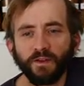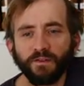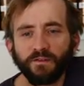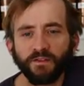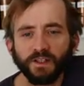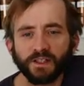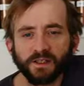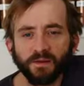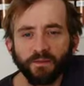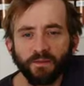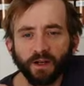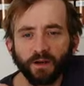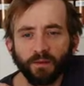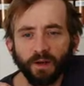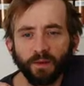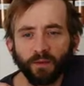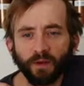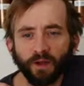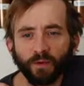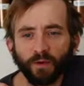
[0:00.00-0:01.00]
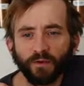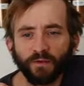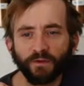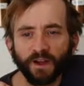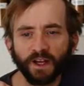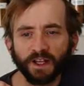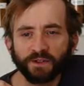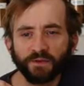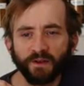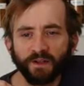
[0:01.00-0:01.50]
Well, I fixed the bug on my blog
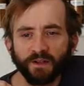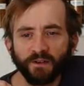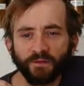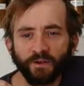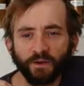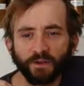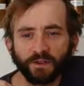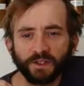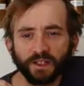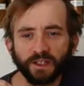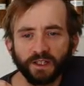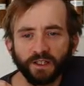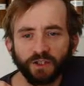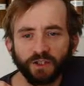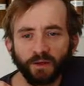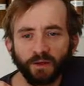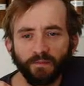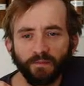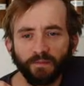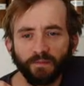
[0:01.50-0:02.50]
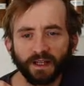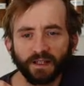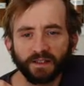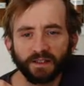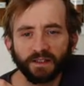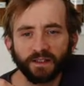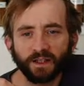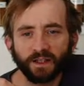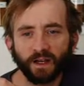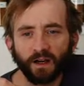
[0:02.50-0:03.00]
where fast reading folks get jumped
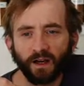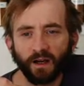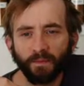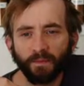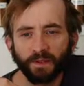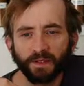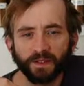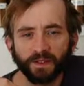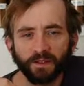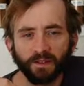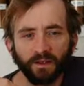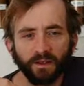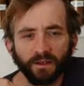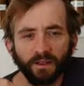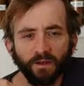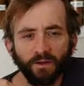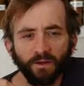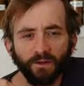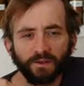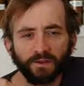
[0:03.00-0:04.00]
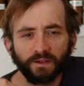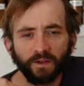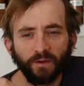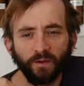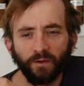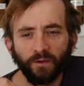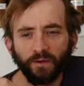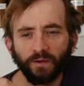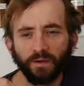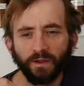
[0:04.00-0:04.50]
back to the top as it
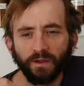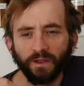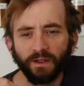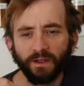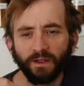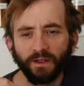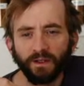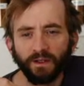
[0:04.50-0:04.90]
loads. Ooh.